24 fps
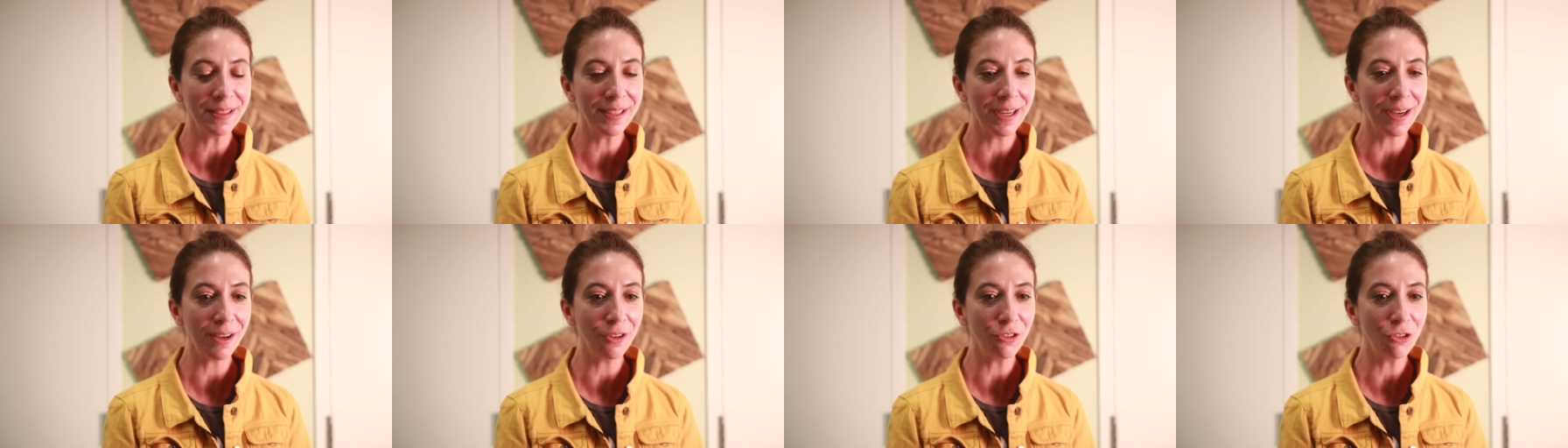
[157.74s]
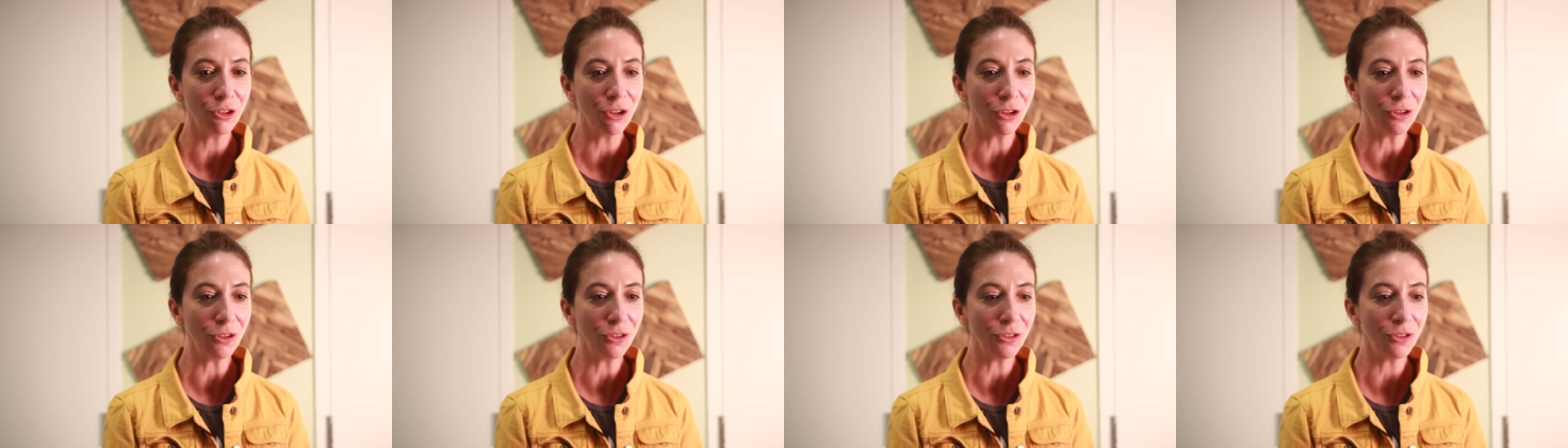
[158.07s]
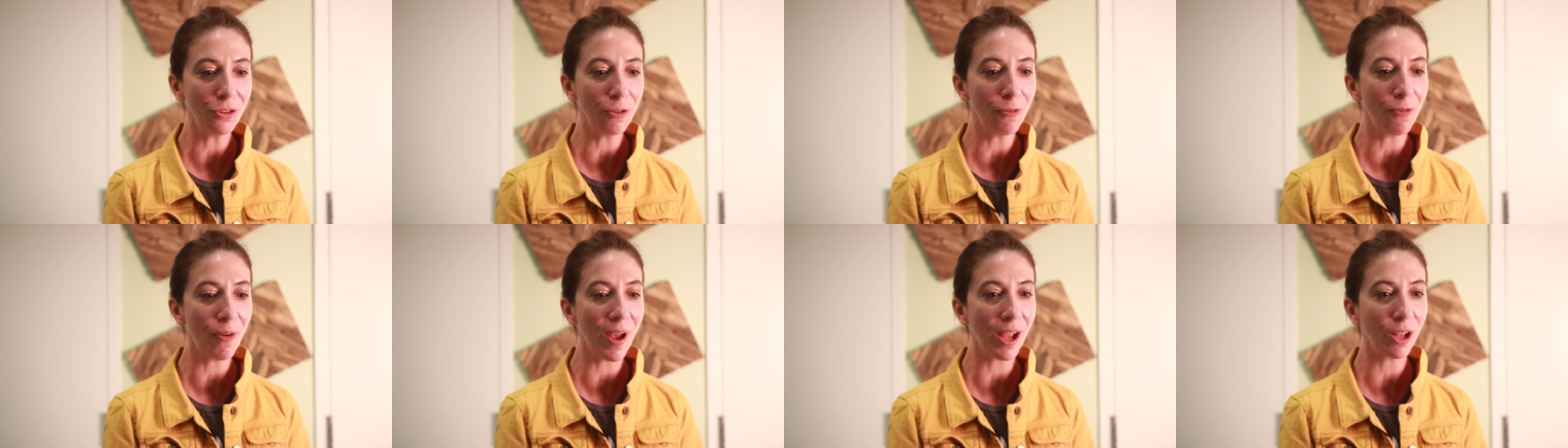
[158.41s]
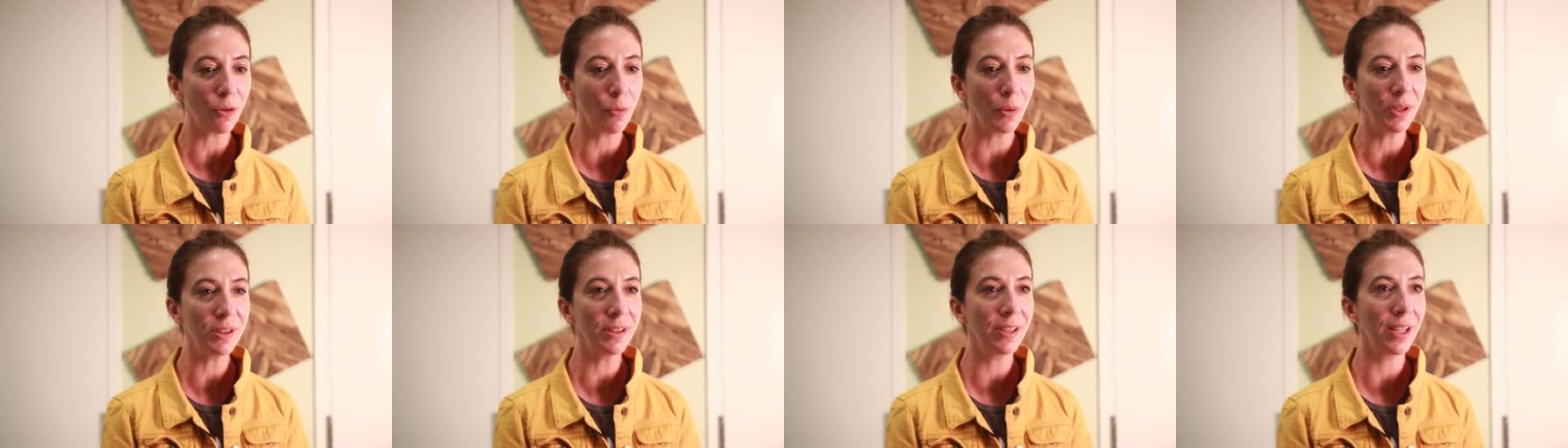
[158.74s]
They're just the
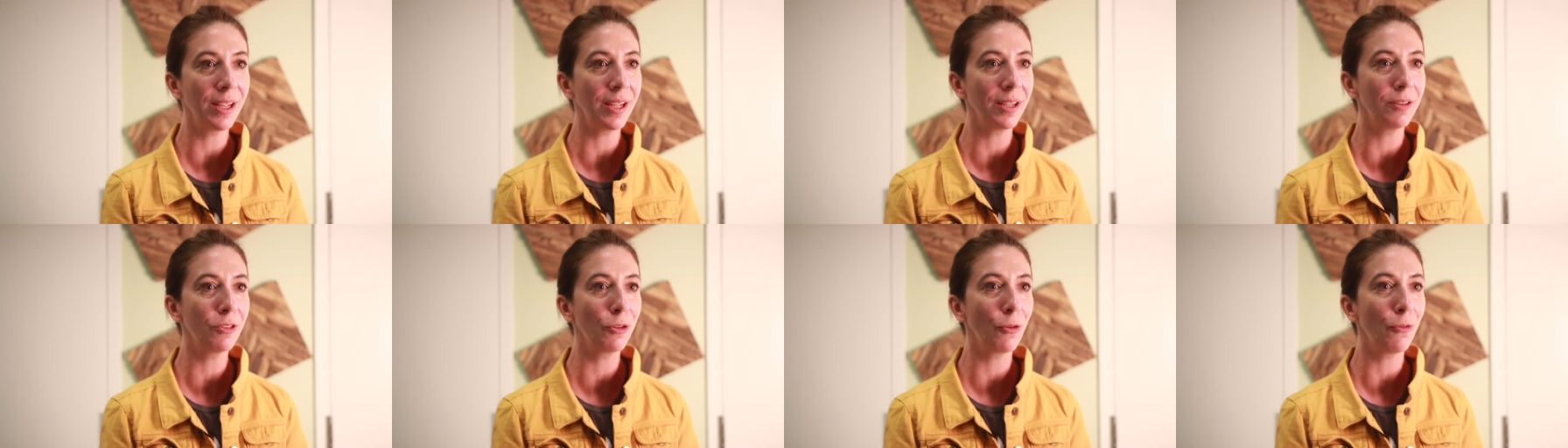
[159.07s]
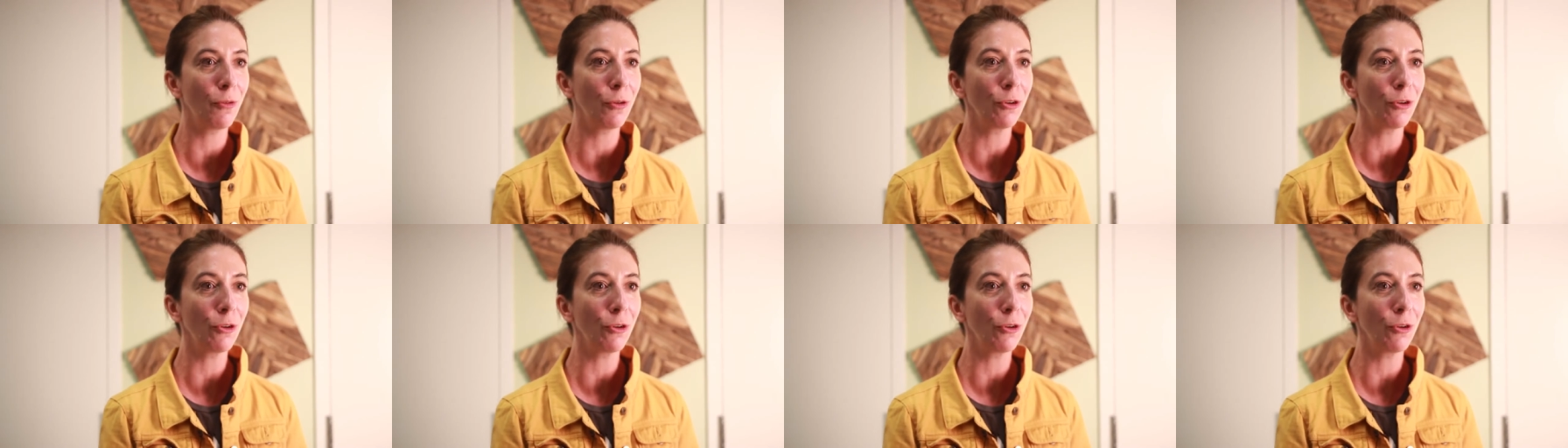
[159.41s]
fact when the